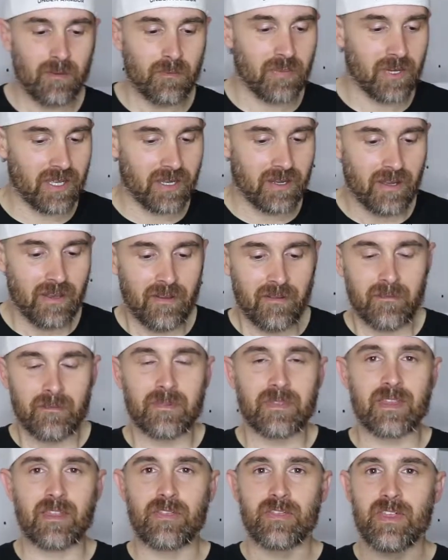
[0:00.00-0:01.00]
but
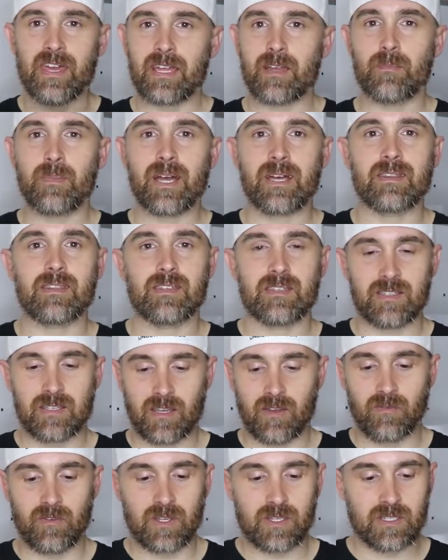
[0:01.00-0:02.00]
the thing about this
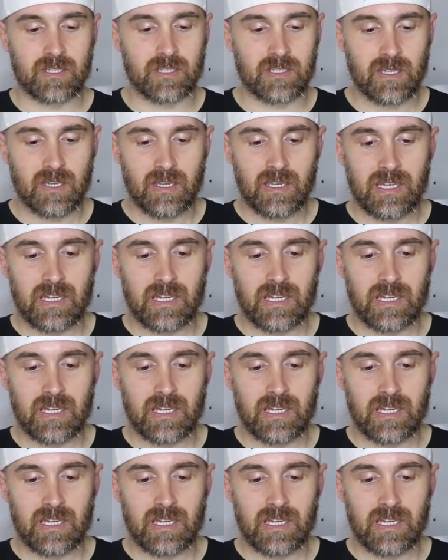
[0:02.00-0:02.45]
stuff is